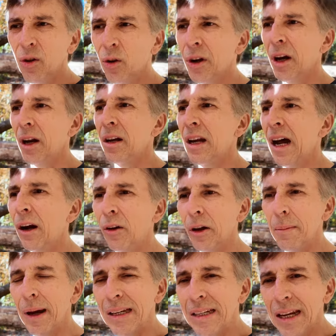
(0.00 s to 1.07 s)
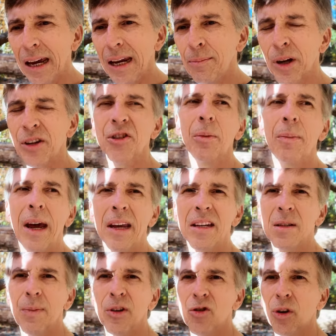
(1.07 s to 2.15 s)
you're going to not only maintain muscle
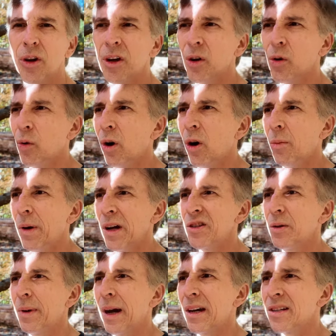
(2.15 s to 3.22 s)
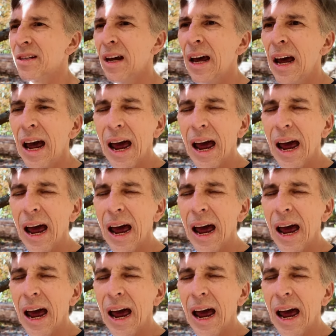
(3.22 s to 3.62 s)
mass, but you're going to grow muscle mass.